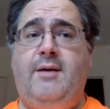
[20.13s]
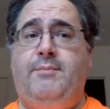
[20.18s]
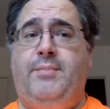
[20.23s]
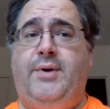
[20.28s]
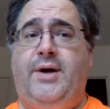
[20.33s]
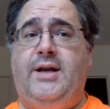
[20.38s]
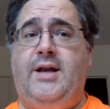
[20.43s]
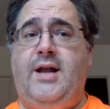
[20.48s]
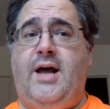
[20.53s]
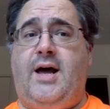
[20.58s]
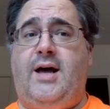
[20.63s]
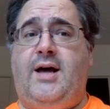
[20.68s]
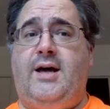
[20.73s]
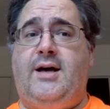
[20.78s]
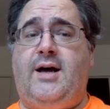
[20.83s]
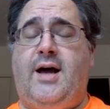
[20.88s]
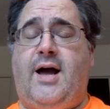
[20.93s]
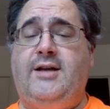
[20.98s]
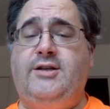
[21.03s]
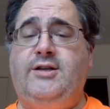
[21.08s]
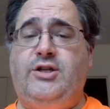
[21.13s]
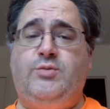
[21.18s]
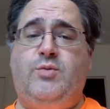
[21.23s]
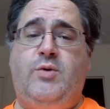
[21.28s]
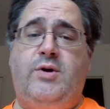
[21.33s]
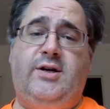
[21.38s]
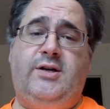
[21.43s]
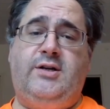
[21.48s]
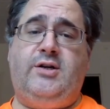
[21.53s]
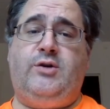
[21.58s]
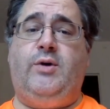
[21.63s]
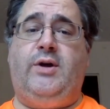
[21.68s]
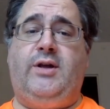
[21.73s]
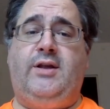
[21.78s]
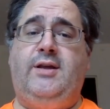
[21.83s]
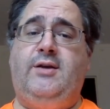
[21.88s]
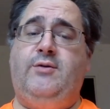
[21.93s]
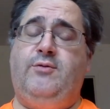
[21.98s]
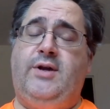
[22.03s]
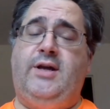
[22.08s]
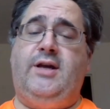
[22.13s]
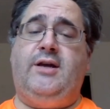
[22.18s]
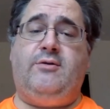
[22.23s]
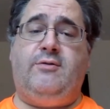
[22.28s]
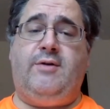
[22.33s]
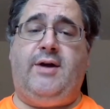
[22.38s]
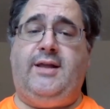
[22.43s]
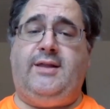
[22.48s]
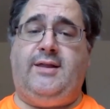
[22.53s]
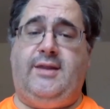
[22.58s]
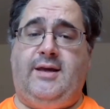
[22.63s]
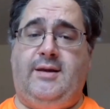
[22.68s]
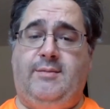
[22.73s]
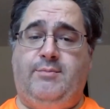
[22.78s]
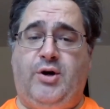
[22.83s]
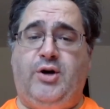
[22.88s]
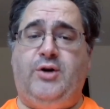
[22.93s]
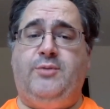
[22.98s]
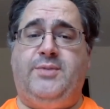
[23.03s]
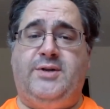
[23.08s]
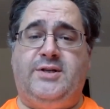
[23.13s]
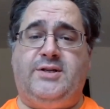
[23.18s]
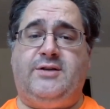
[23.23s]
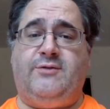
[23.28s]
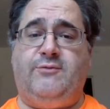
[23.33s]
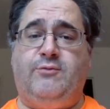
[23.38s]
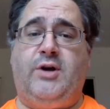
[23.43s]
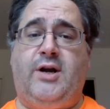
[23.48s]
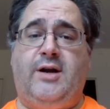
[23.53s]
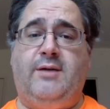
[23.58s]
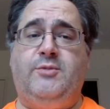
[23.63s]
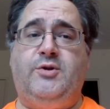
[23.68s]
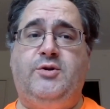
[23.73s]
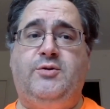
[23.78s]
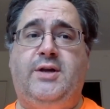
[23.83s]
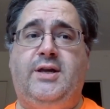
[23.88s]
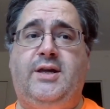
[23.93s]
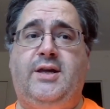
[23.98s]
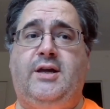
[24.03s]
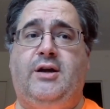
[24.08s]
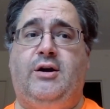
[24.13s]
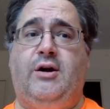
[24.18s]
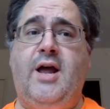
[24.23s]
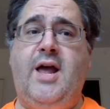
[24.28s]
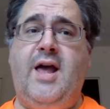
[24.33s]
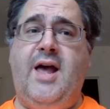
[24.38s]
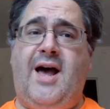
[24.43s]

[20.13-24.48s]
But uh, I just wanted to quickly reiterate the purpose of what I'm doing here.